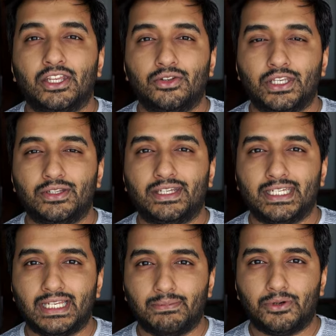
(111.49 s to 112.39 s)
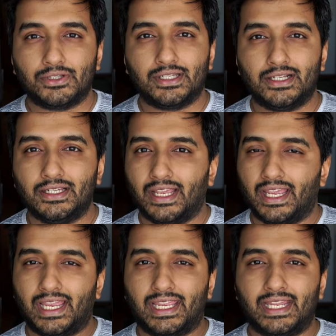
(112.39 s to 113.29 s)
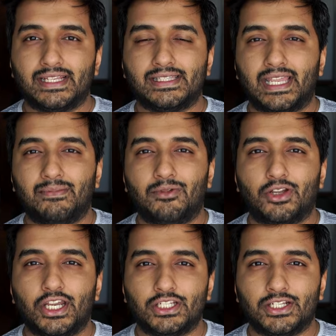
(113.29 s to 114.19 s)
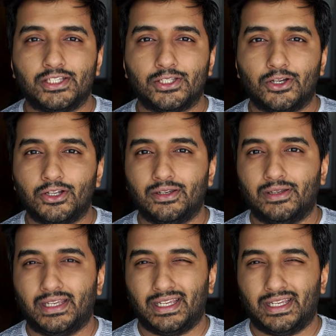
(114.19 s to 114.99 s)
you need to get it apostilled again the same location TSON